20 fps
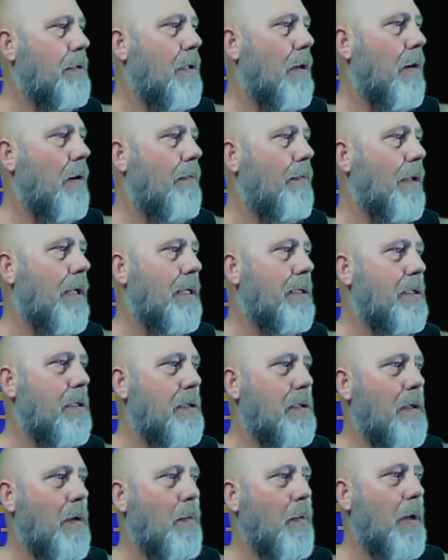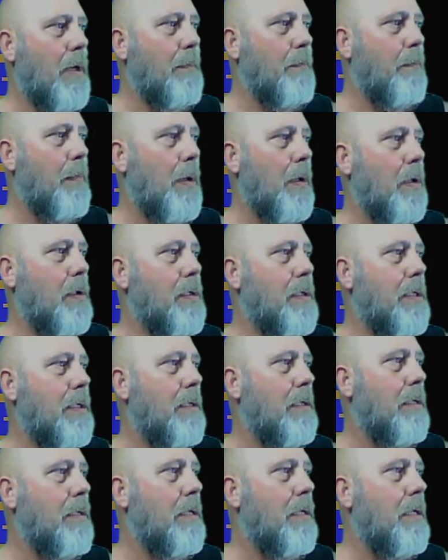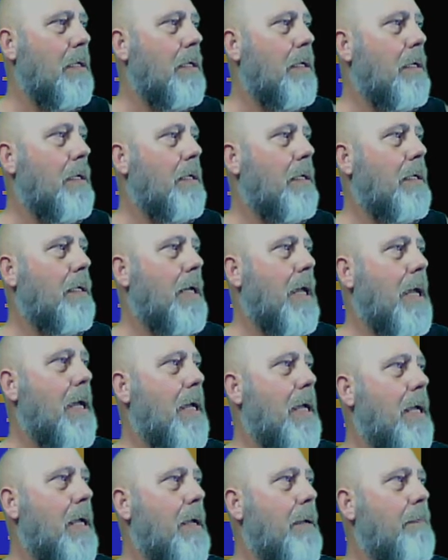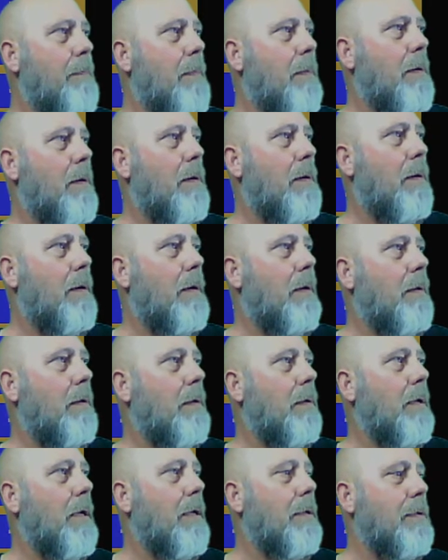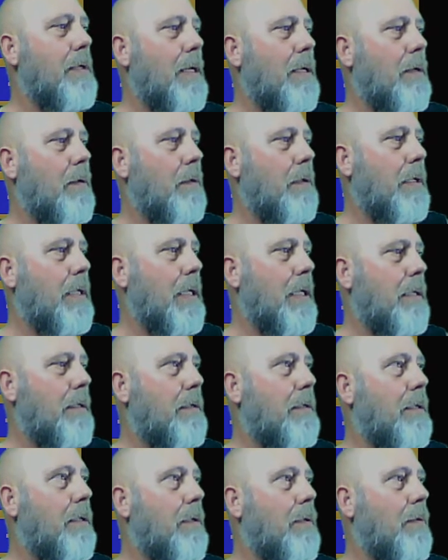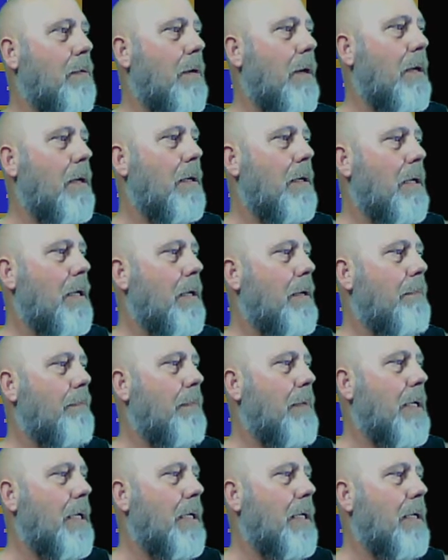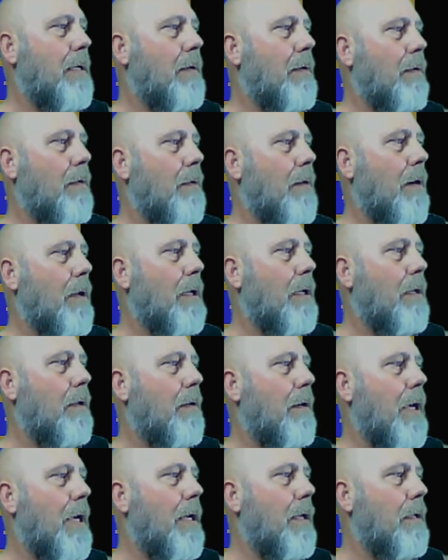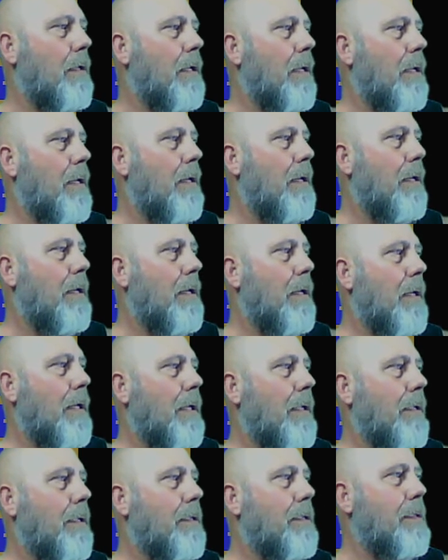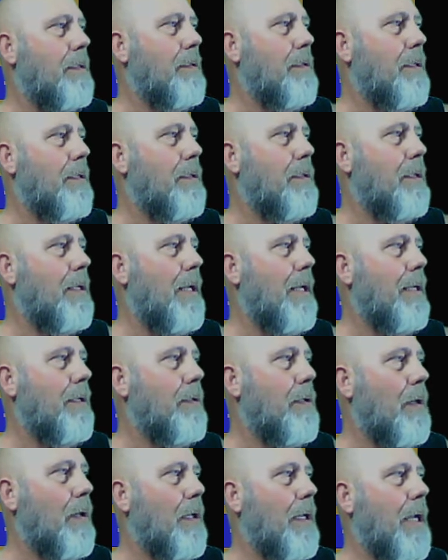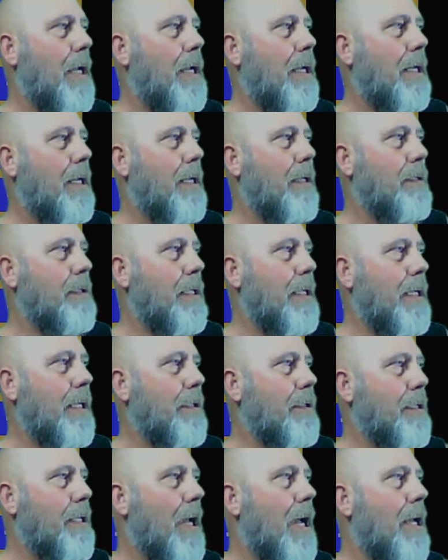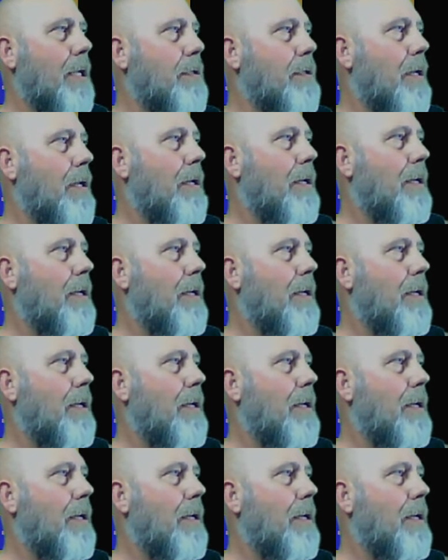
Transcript: So hopefully that's just a one-person game, because I don't need to be running around. And this is just as archaic as it gets, guys.